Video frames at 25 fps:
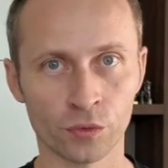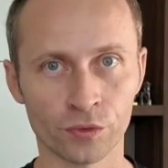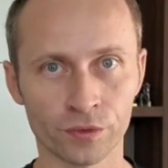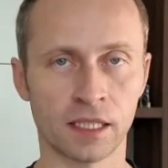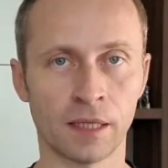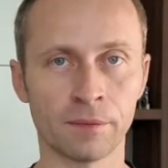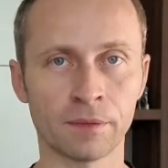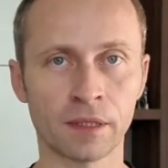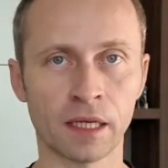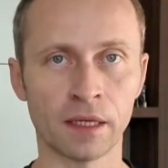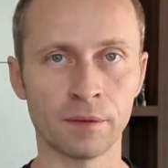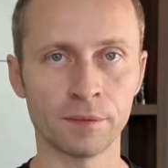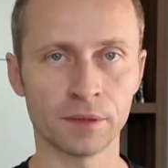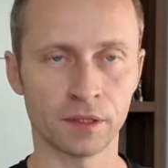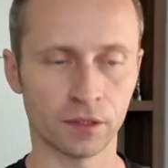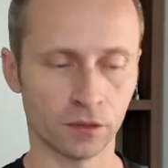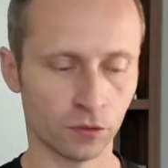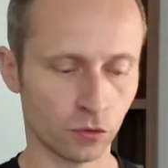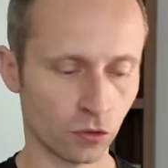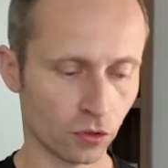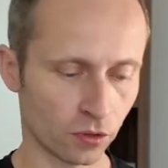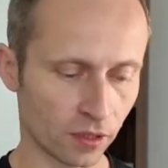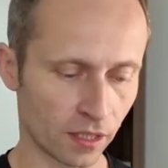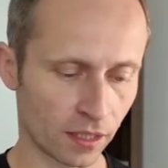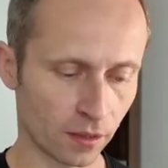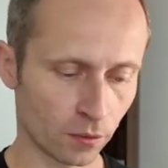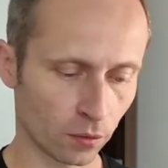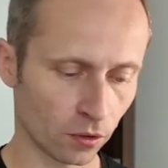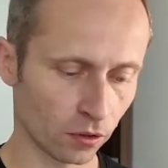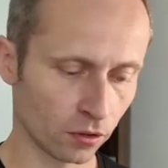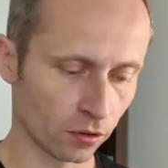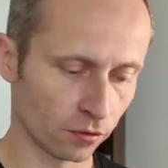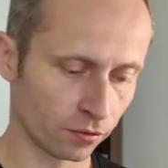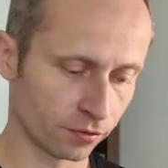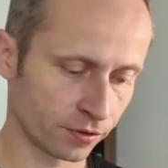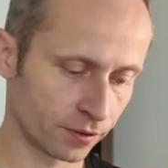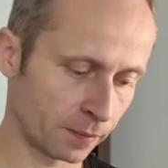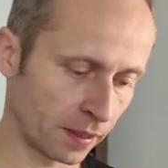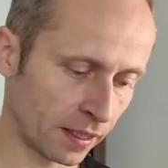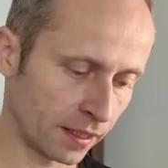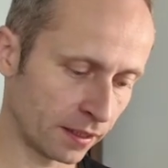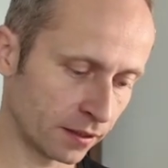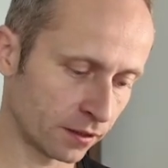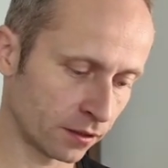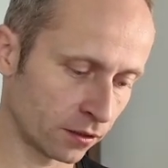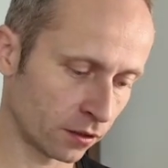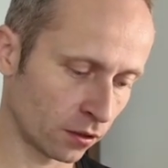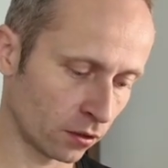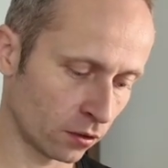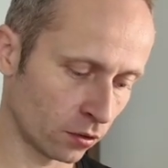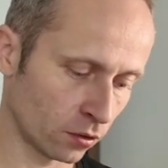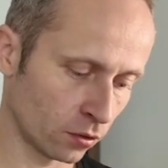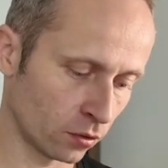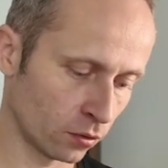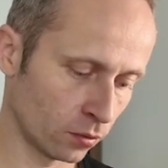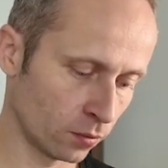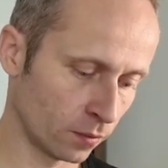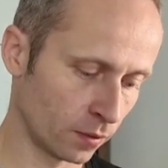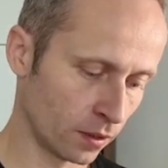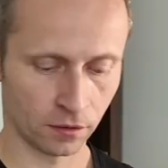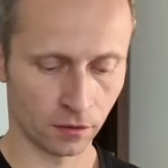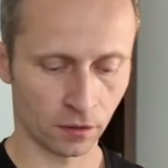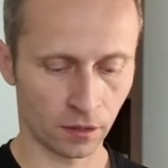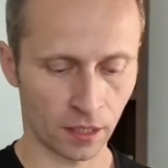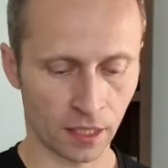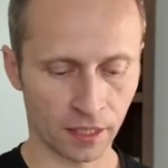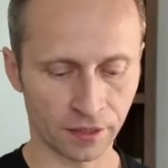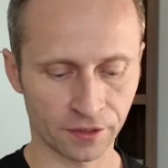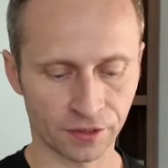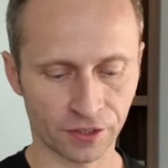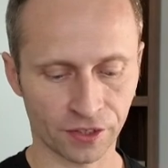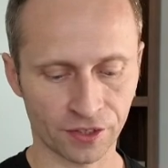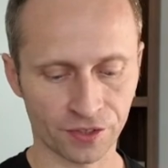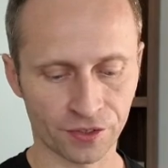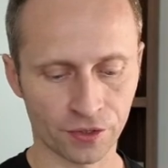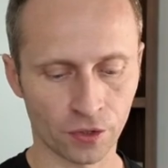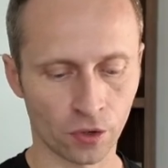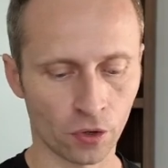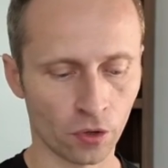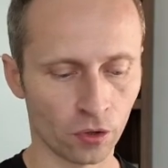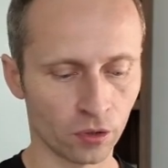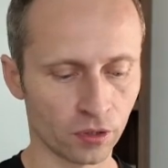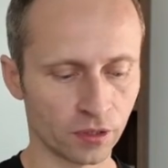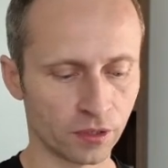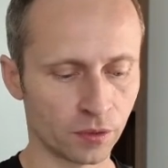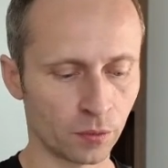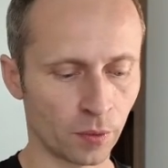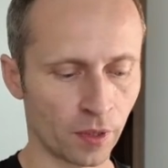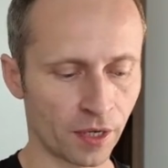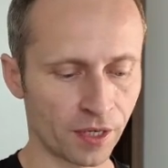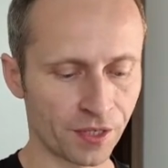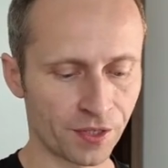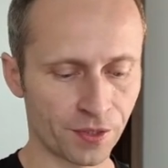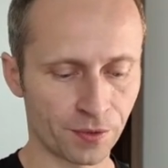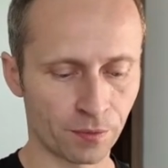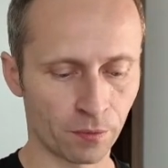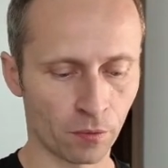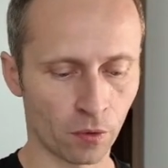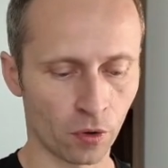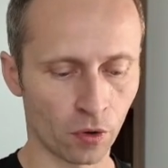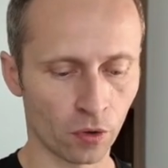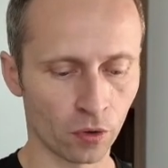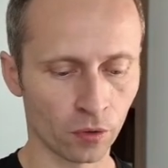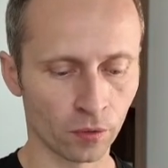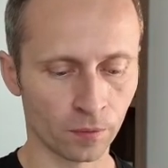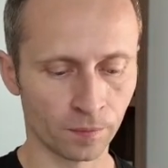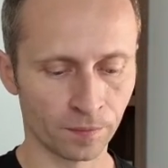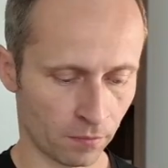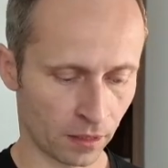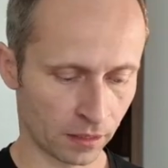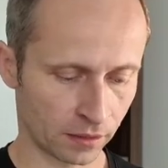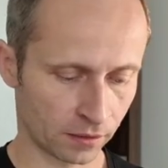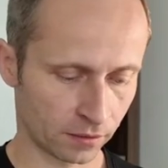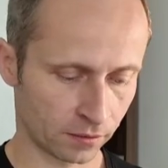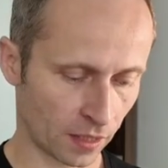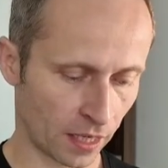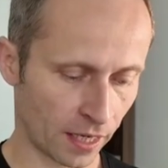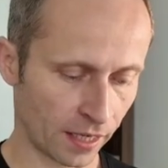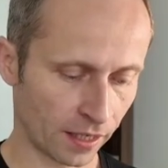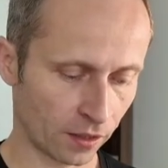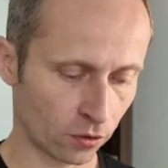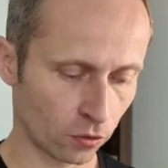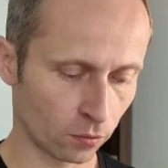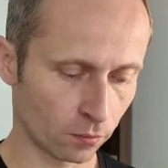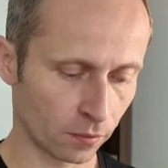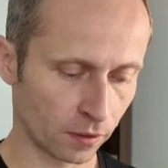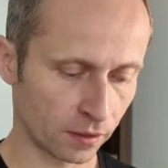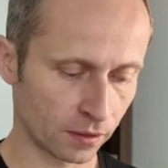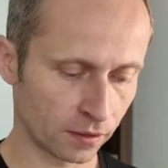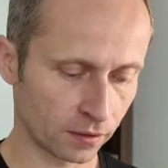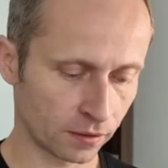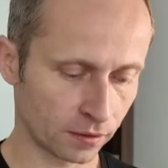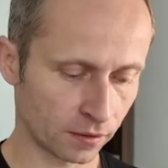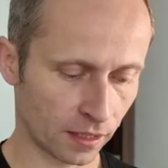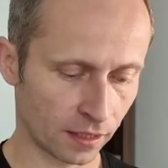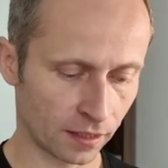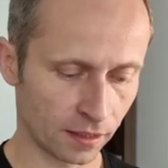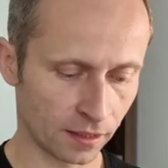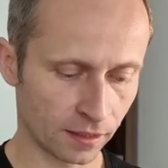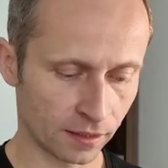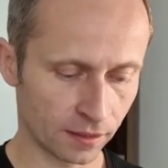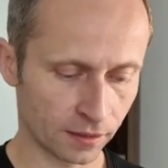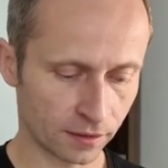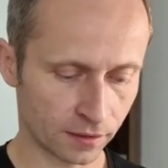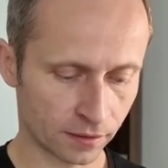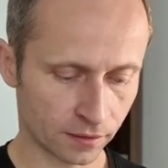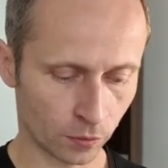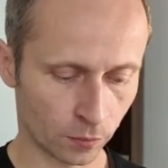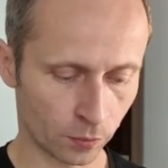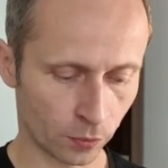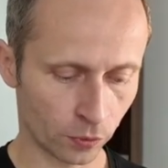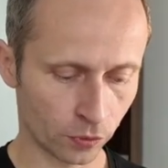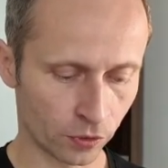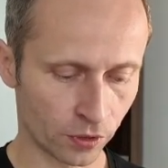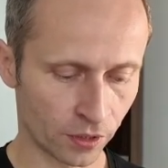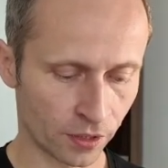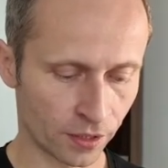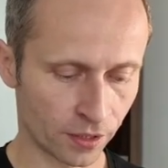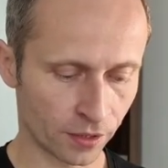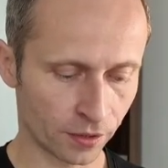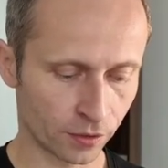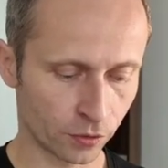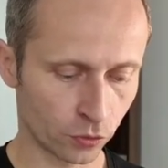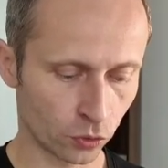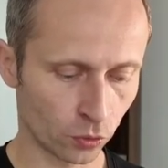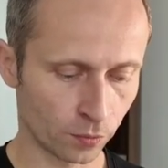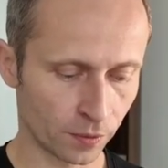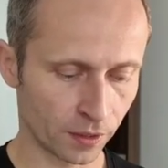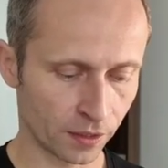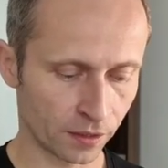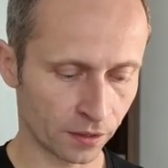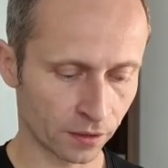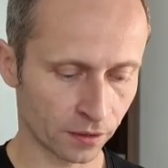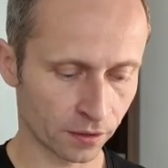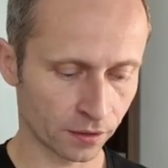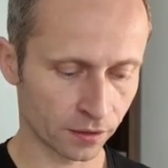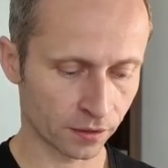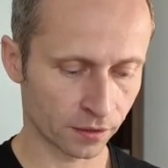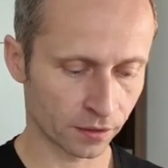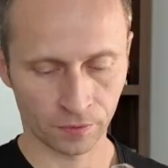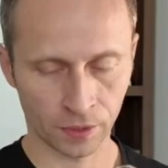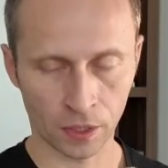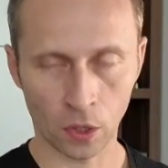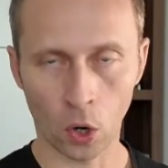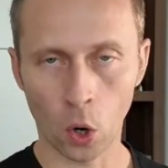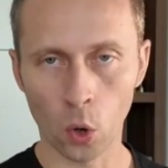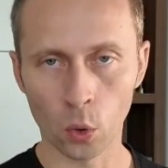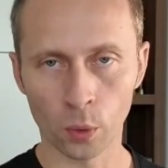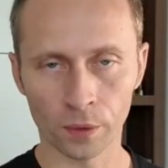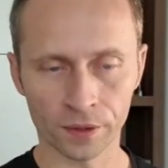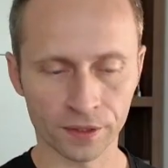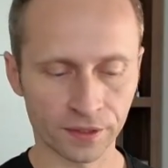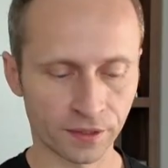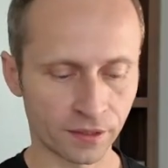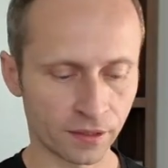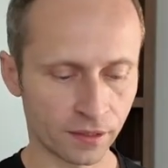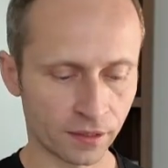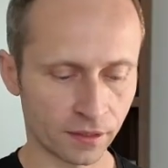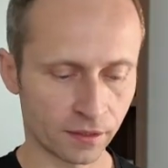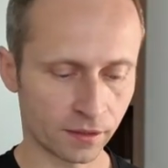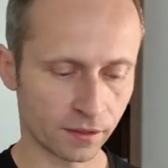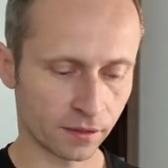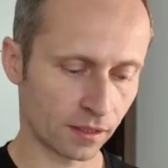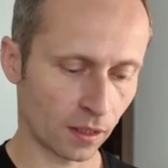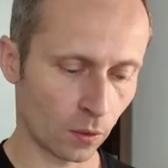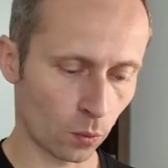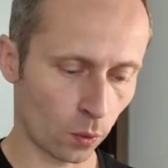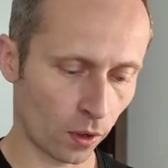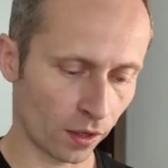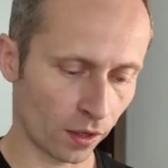Sometimes you don't have a lot of space, so the entrance hall is very small, but I recommend at least to put here 2 meters. We always need some